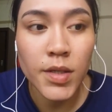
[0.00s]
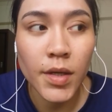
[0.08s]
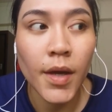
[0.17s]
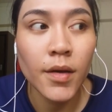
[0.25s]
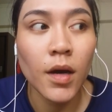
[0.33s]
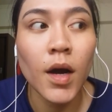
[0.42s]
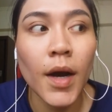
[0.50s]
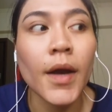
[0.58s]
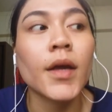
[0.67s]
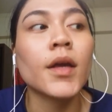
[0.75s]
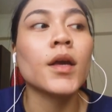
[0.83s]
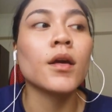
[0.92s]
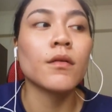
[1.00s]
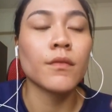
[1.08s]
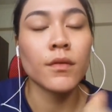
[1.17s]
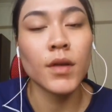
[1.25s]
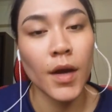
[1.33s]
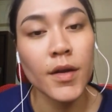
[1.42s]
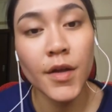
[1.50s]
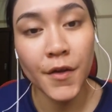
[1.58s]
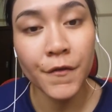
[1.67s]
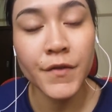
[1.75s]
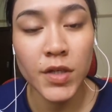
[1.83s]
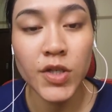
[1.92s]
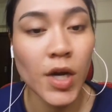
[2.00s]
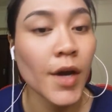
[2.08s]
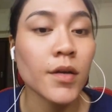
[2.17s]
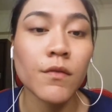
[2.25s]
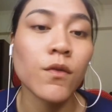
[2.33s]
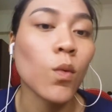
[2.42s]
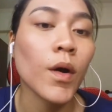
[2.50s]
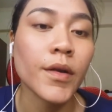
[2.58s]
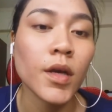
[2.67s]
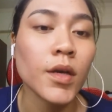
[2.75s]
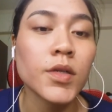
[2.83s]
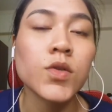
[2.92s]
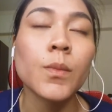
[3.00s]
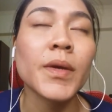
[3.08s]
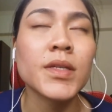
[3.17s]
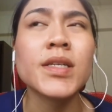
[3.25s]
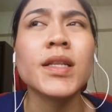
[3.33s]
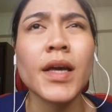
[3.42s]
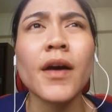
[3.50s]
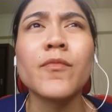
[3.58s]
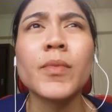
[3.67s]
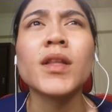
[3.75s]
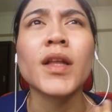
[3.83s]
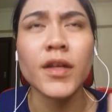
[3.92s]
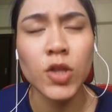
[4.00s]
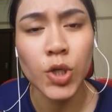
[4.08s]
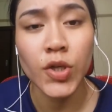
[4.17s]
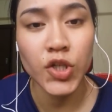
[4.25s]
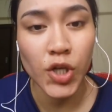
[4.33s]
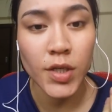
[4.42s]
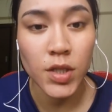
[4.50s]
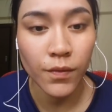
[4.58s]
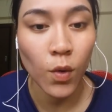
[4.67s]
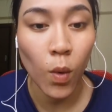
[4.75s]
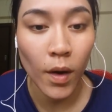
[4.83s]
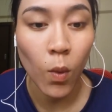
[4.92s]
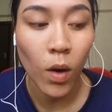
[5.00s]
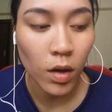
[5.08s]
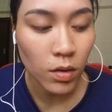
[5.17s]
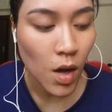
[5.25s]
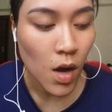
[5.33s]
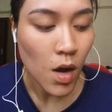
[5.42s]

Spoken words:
and I lived in China for 1 year, so basically I've been like learning Chinese for quite a while.